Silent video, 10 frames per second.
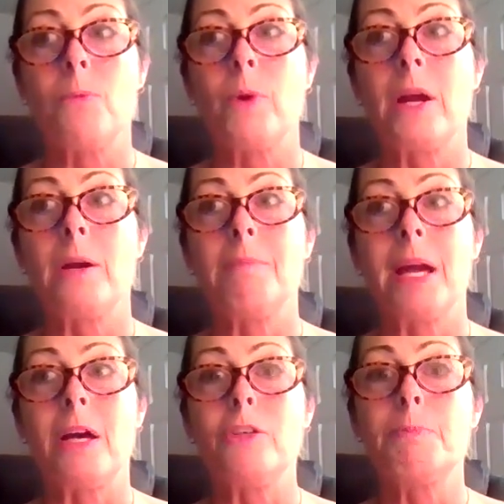where my
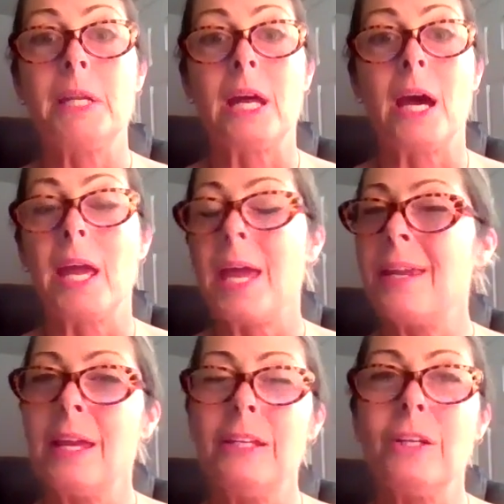husband and I,
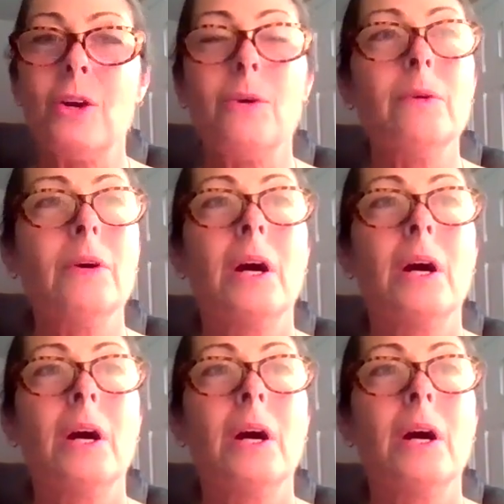and you know,